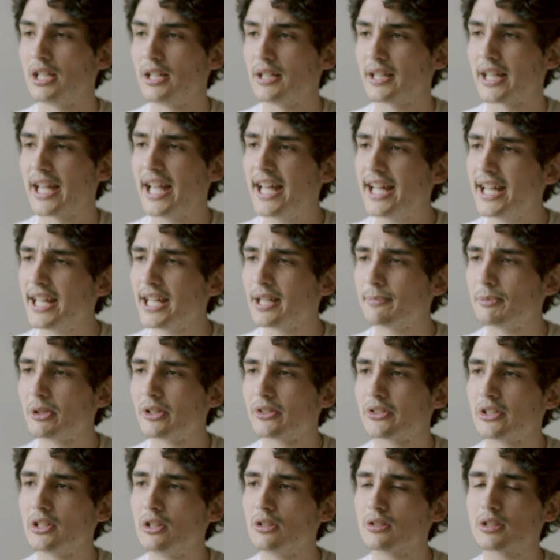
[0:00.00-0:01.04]
headache
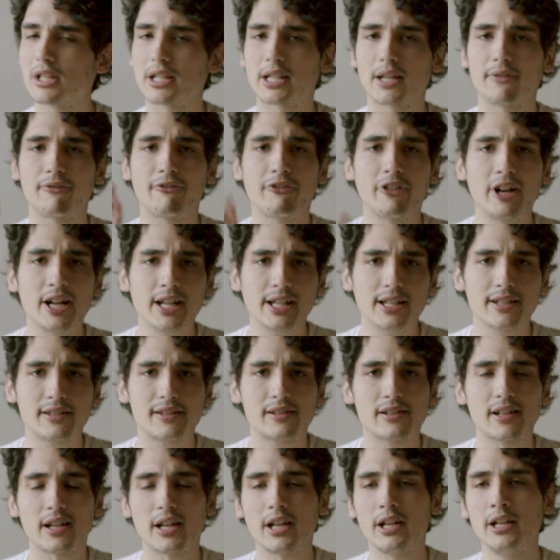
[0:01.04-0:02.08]
because he looked like a
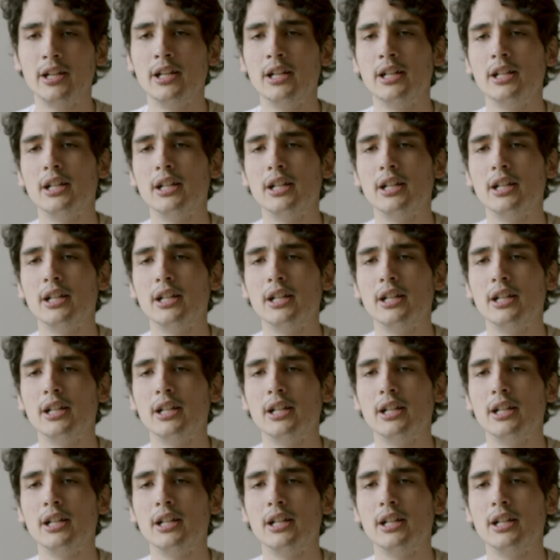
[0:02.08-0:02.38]
Frankenstein.